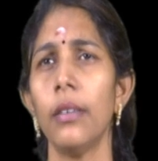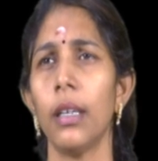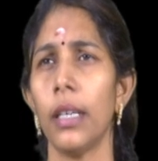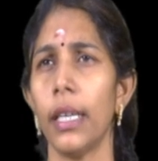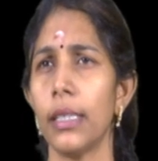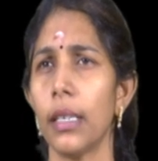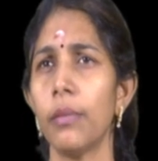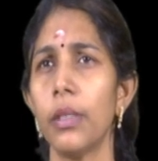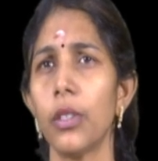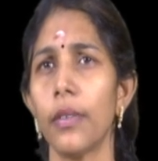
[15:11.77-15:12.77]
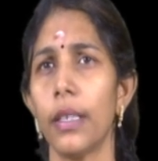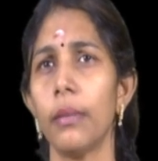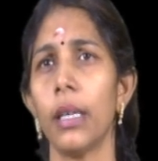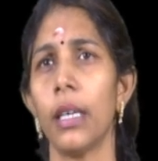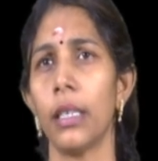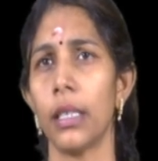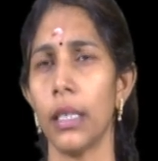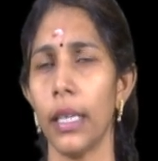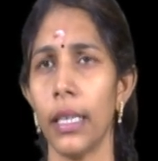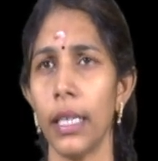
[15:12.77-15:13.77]
Examples of them are
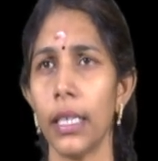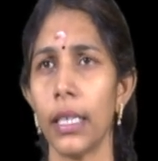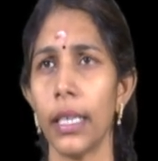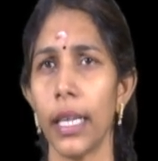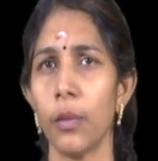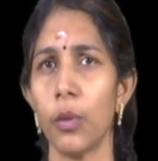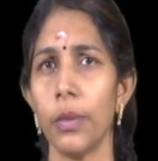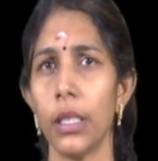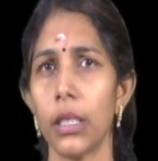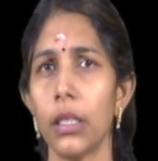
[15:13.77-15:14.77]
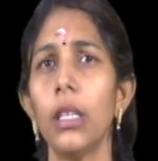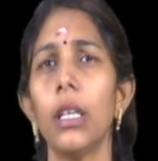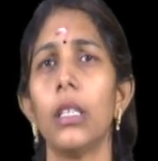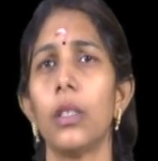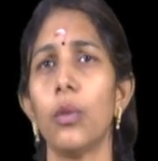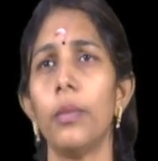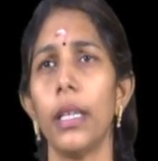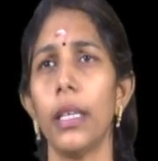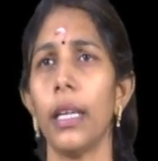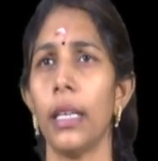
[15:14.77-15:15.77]
eddy current dynamometer, rope
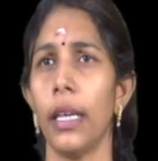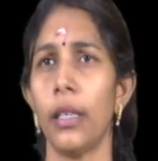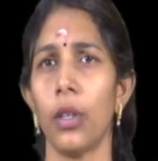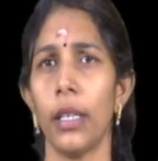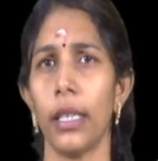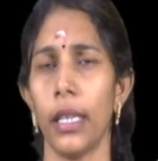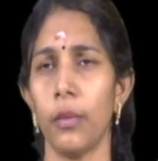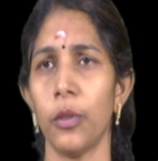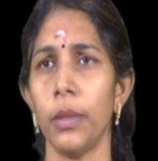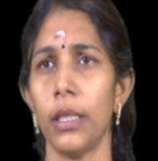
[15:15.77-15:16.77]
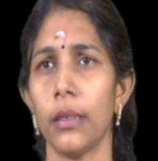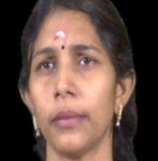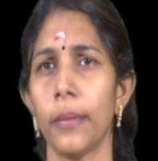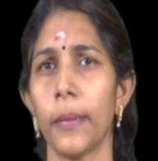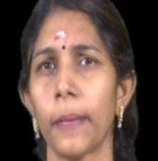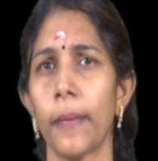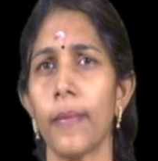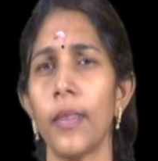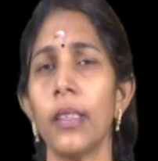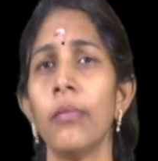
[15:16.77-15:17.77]
brake and hydraulic dynamometer.
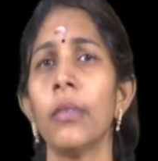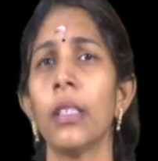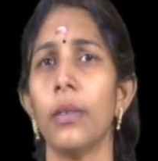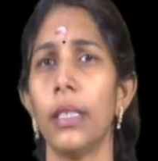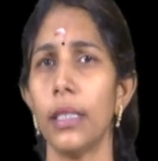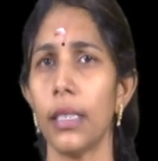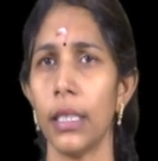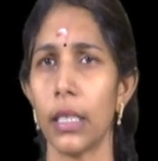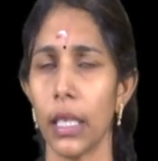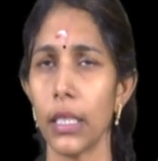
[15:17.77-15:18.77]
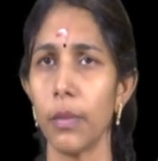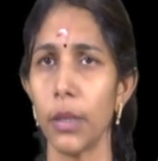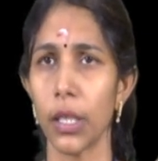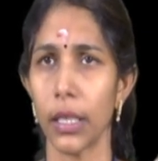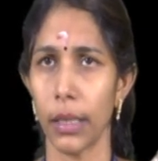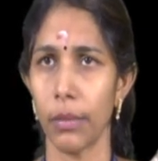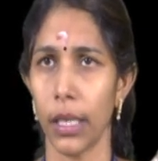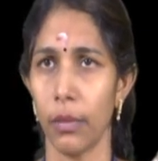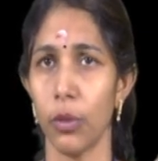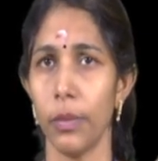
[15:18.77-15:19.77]
Whereas in transmission type
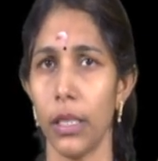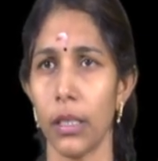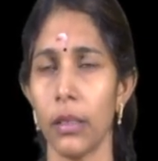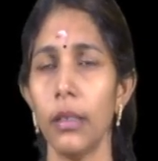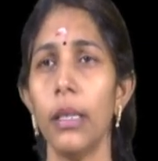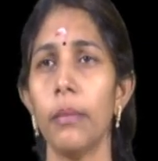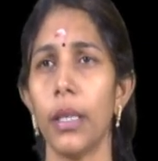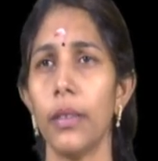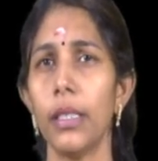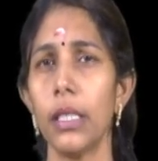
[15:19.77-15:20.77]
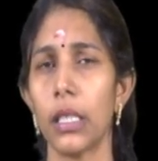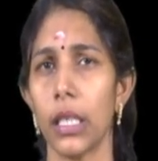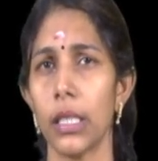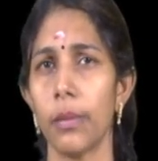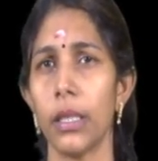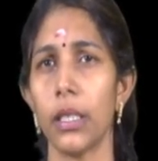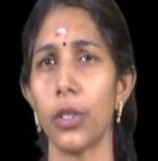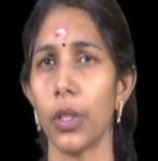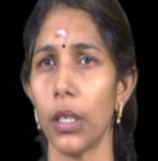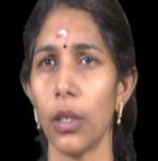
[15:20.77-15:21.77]
dynamometer, power is transmitted
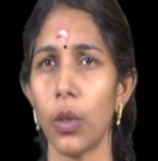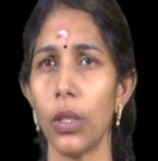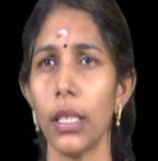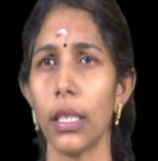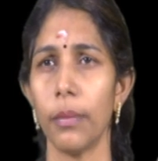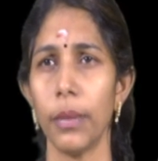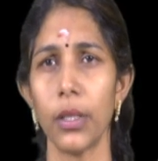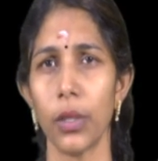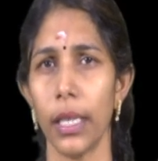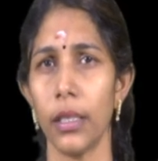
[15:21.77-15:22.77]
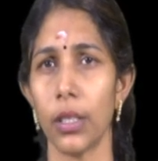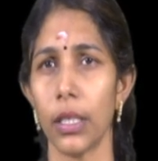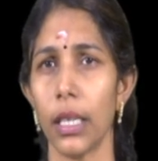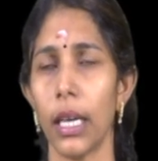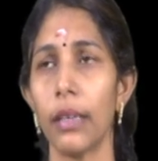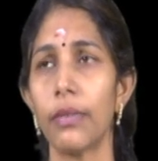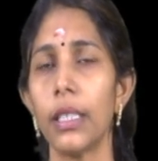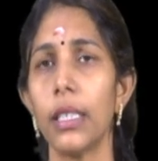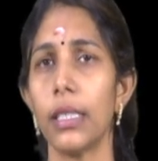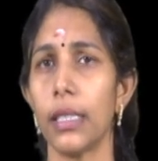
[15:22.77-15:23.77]
to the load coupled to the engine after
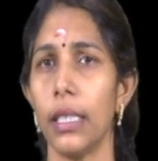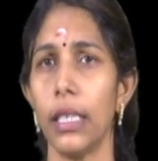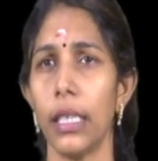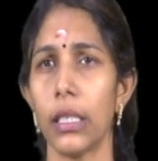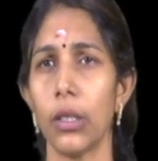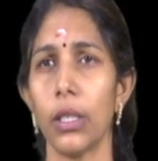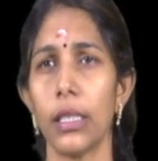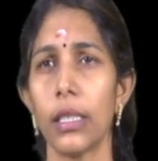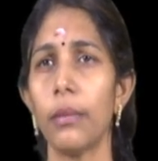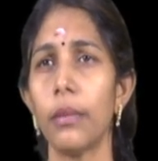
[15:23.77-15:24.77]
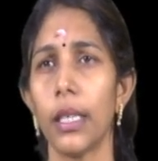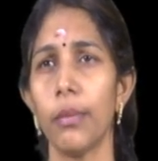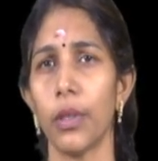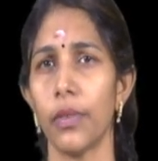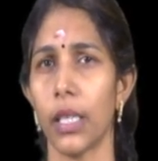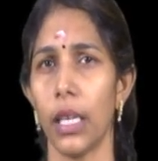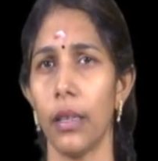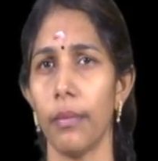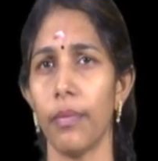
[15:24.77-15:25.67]
it is indicated on some type of scale.